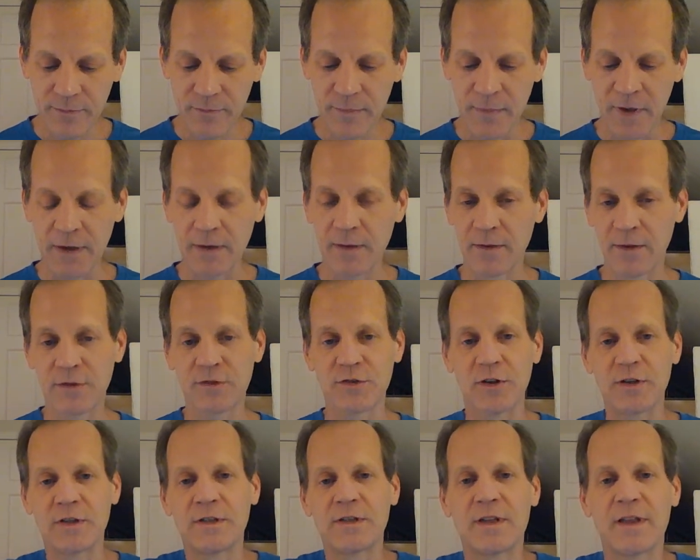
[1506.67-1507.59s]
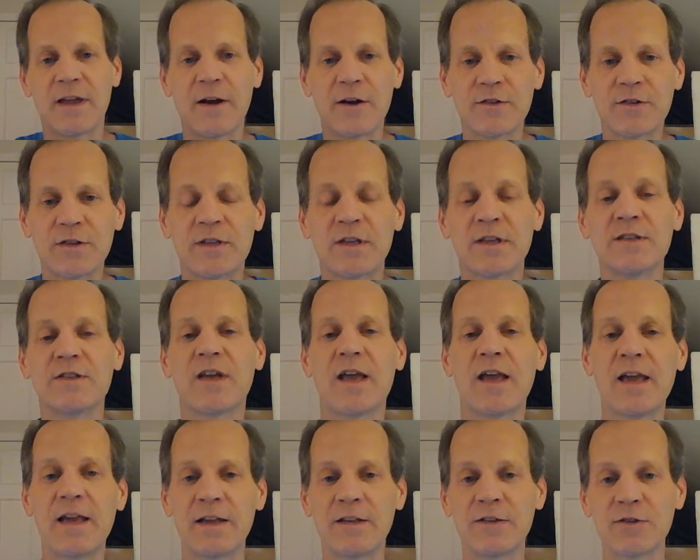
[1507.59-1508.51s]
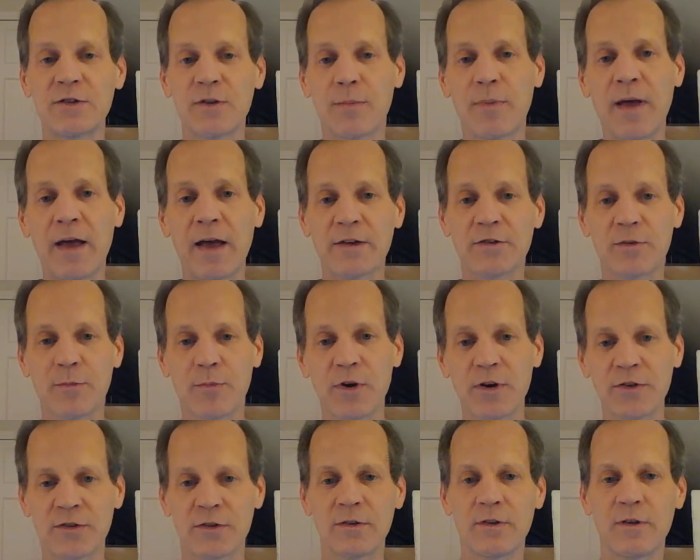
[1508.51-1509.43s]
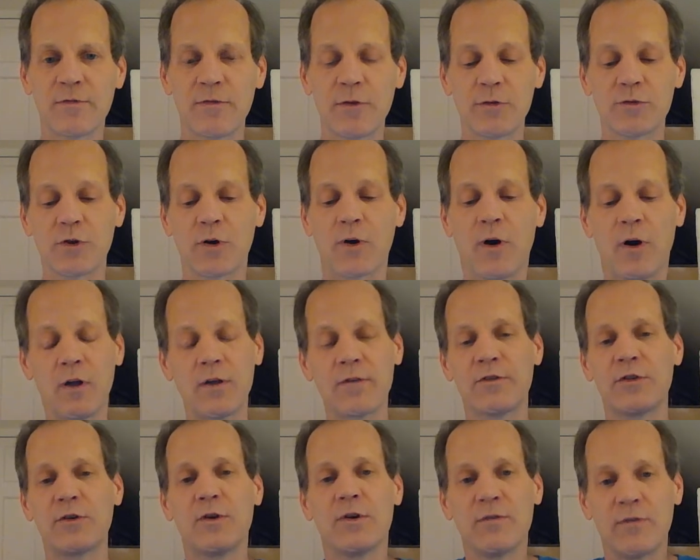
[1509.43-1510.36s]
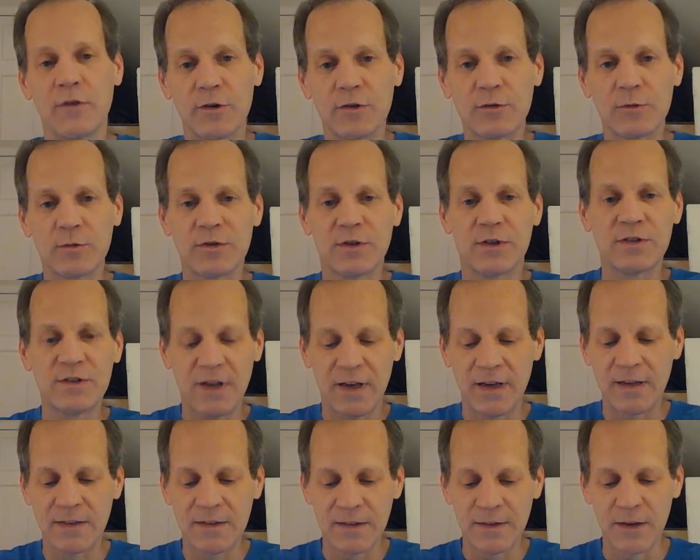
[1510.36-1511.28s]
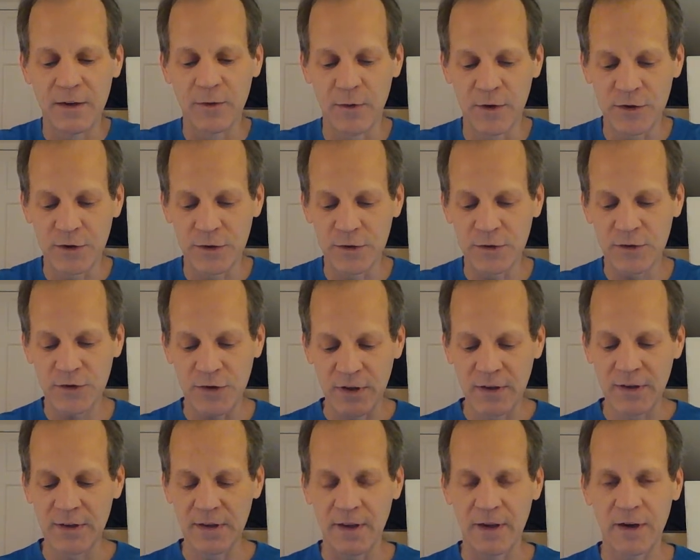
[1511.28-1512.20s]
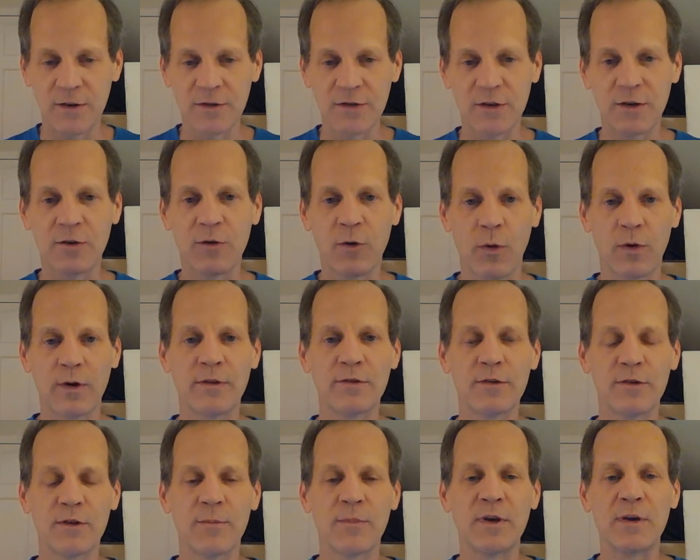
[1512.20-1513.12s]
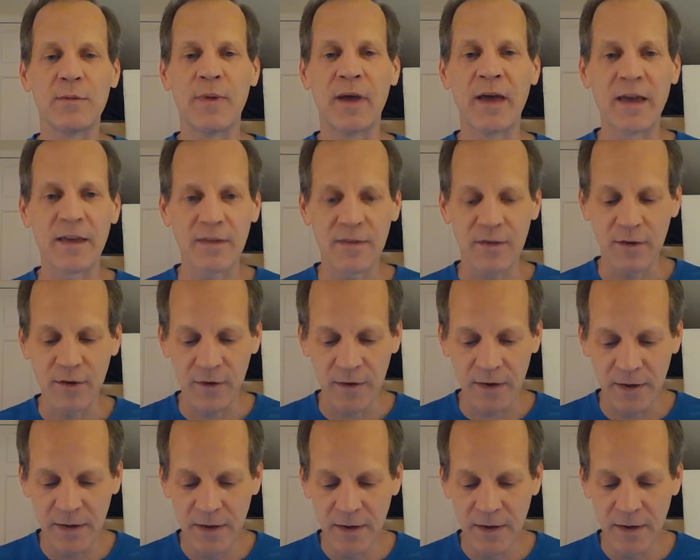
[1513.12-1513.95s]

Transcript: The singularity contains the past, the present, and the future. All of the universe was contained in the original singularity according to the Big Bang Theory.